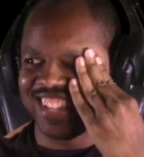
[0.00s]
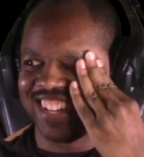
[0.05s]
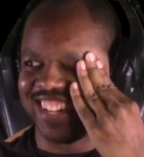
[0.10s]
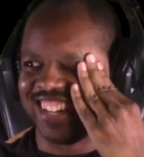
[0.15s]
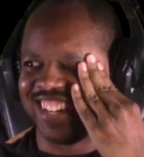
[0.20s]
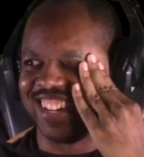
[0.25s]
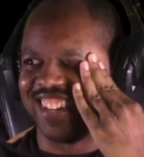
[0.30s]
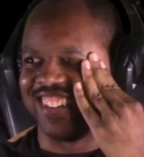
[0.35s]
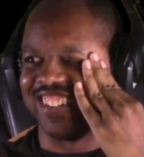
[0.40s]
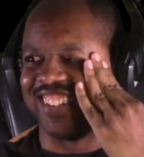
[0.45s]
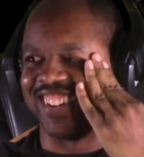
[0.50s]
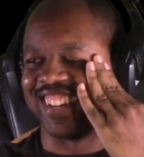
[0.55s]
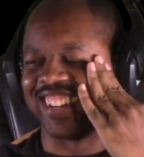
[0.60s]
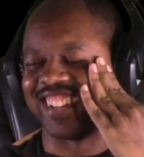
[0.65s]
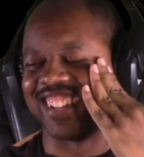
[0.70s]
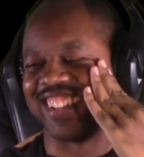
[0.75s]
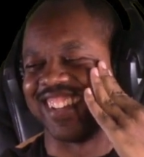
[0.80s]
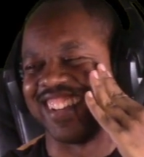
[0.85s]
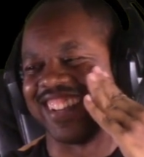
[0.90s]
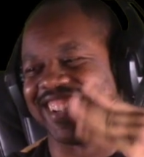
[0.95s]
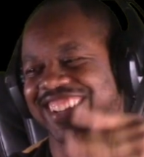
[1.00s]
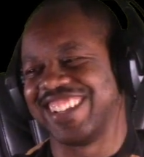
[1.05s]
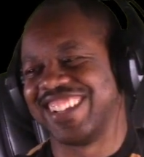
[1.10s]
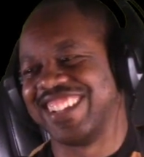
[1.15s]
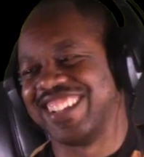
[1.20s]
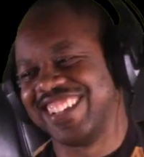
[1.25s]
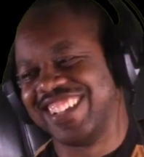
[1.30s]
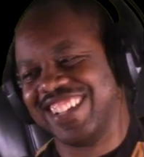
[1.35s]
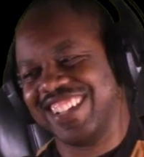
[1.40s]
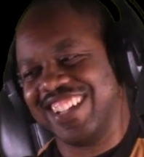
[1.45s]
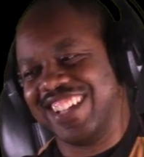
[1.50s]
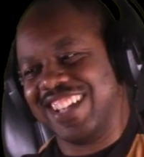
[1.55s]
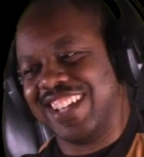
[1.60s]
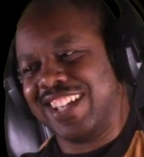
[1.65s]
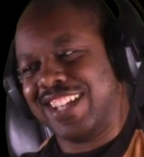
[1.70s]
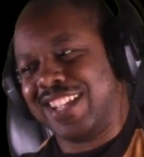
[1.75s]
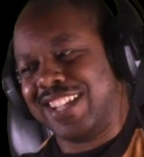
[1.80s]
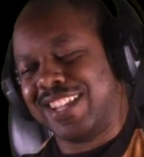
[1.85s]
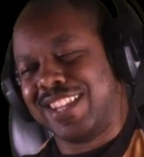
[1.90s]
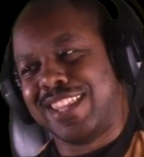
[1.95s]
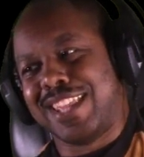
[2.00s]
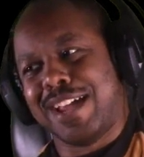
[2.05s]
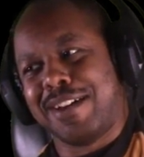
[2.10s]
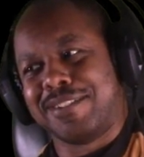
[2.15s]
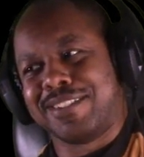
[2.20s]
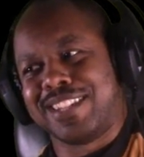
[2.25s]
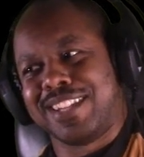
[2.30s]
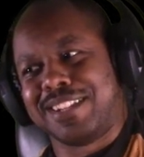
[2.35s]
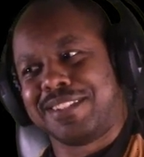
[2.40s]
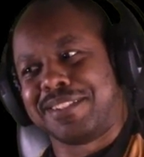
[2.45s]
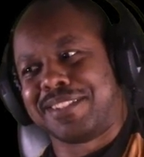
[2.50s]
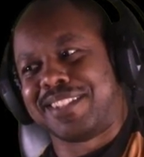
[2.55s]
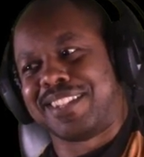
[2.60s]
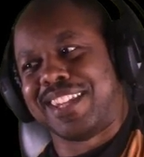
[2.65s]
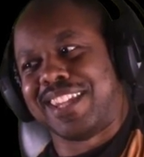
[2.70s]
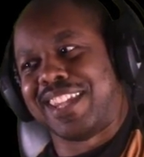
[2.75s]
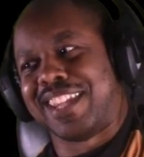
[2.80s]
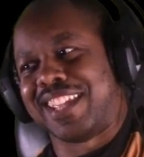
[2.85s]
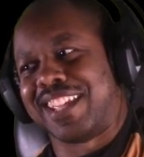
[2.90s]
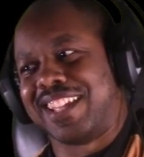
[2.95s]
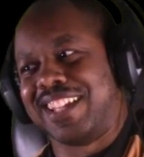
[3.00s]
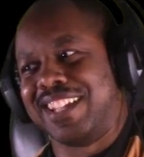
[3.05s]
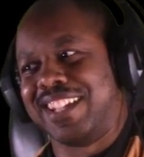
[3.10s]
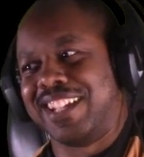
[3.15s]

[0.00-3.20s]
Oh my god. That was interesting.